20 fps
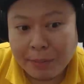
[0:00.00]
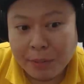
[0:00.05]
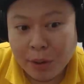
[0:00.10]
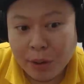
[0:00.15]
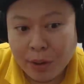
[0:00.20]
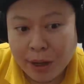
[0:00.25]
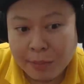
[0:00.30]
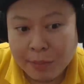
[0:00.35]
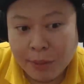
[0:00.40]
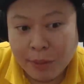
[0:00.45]

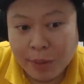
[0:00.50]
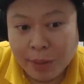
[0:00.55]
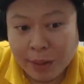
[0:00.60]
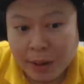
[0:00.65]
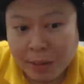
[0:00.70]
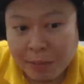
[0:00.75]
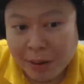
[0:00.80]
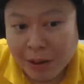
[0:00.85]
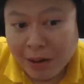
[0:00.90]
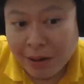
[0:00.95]
Rainbow, rainbow,
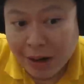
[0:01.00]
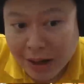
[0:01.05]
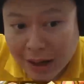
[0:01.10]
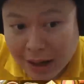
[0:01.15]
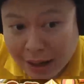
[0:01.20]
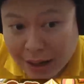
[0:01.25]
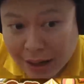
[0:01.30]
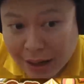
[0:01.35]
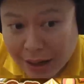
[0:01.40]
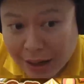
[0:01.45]
rainbow.
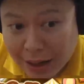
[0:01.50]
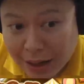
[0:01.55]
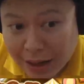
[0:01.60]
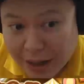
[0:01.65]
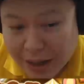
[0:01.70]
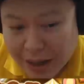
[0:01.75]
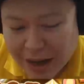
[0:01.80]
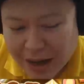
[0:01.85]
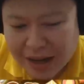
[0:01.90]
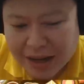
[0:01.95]

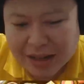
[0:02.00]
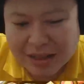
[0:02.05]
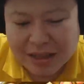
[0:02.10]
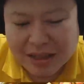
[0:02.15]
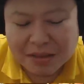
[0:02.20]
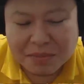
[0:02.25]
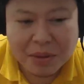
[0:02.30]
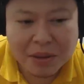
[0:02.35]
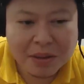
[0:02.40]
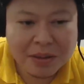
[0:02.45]
Ah,
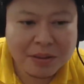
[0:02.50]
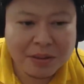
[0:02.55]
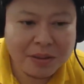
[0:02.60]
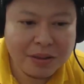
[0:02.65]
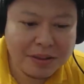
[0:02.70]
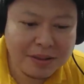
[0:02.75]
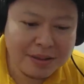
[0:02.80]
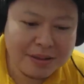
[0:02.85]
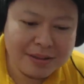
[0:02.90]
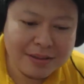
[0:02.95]
just blue.